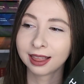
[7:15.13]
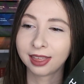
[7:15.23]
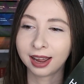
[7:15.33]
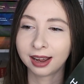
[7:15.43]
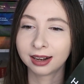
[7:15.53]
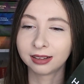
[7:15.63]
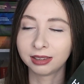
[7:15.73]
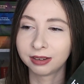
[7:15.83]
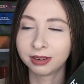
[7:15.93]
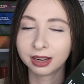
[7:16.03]
that
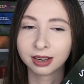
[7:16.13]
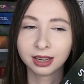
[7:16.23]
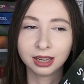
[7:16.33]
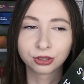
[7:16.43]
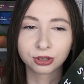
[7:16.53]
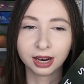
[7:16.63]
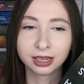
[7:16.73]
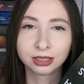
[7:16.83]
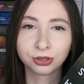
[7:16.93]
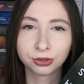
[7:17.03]
Olivia is
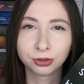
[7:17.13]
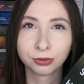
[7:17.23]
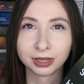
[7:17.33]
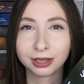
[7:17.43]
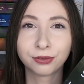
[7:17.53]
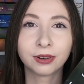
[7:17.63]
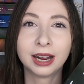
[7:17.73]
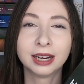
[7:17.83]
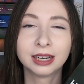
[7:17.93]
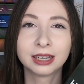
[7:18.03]
trying to really
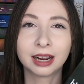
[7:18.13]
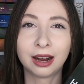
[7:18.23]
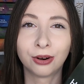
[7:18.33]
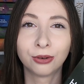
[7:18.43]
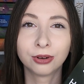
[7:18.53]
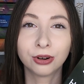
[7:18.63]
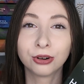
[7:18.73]
find out